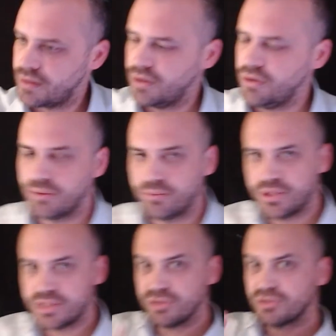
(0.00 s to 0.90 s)
All right,
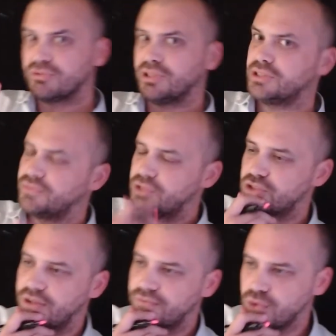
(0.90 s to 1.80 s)
this looks relatively
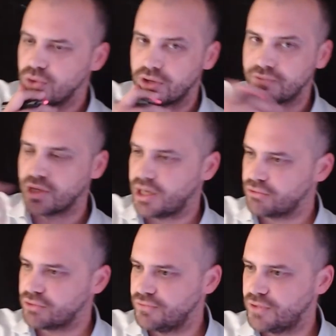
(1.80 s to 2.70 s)
straightforward. I've got
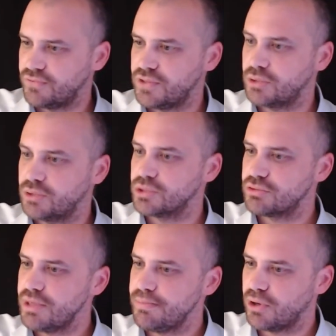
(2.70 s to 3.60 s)
150 equals
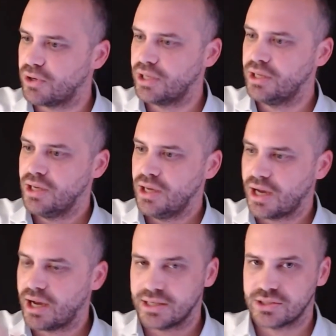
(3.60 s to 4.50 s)
3 pi
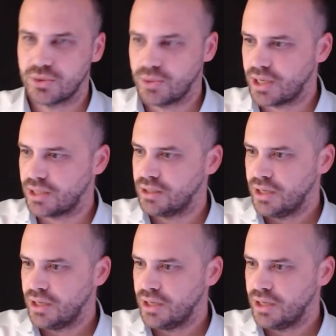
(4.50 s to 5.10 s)
r squared.